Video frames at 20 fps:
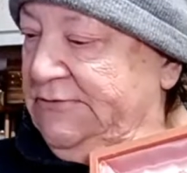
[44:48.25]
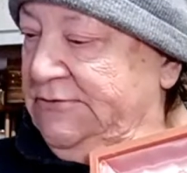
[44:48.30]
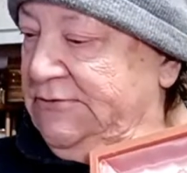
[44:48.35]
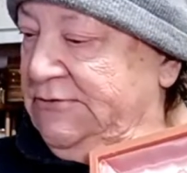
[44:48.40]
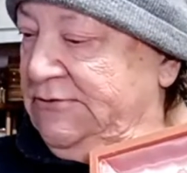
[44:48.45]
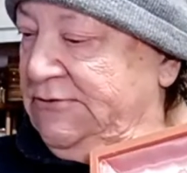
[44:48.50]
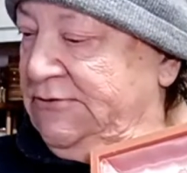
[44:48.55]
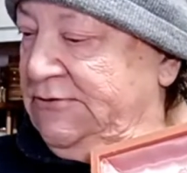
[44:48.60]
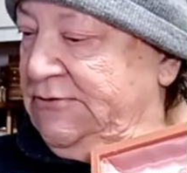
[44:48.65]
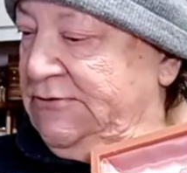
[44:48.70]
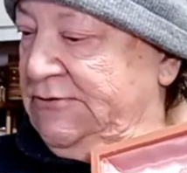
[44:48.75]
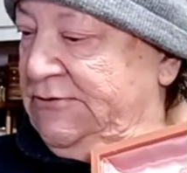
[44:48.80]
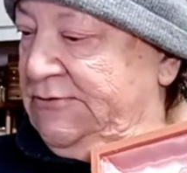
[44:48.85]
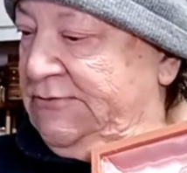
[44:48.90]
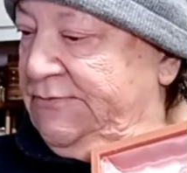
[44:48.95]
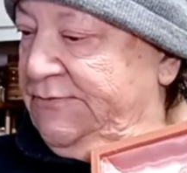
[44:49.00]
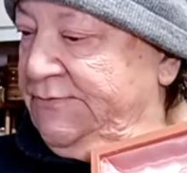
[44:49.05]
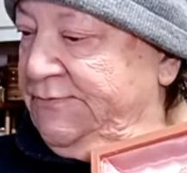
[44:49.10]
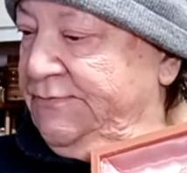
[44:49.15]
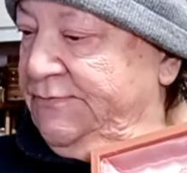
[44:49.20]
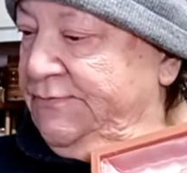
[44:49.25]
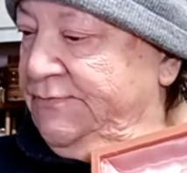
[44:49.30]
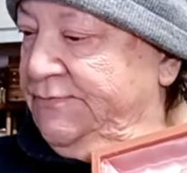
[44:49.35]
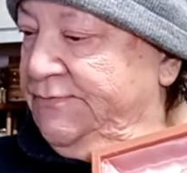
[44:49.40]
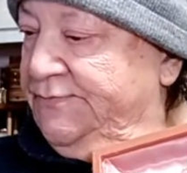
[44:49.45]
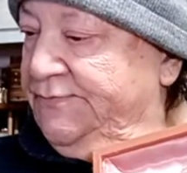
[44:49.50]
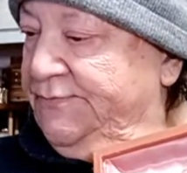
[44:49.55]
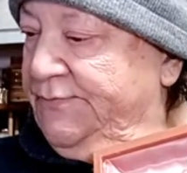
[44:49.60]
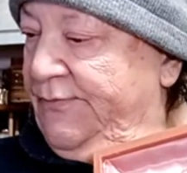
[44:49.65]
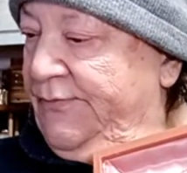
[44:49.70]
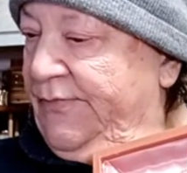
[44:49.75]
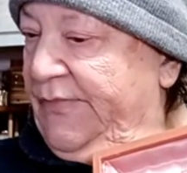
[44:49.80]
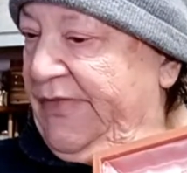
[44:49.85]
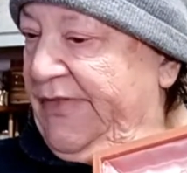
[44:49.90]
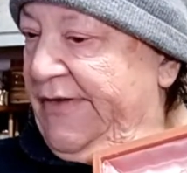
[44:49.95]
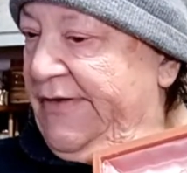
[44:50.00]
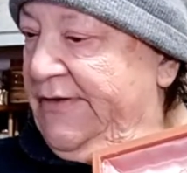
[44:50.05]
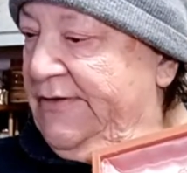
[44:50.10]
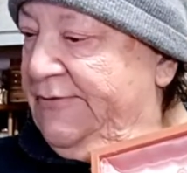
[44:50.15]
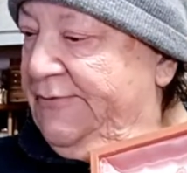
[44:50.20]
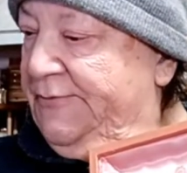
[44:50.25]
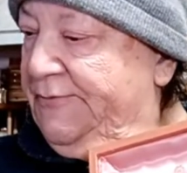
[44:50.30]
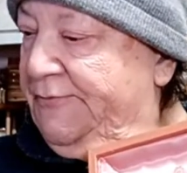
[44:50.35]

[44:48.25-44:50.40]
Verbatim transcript: But that one's a really pretty color.